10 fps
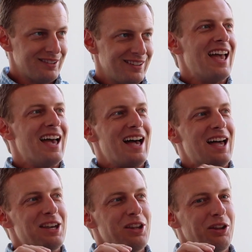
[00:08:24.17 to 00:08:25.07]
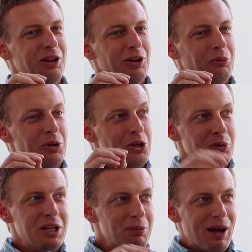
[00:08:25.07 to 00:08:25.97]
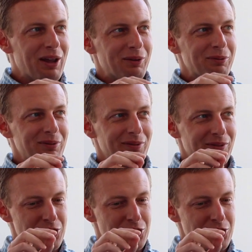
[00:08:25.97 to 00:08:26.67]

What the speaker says: And when you read about them,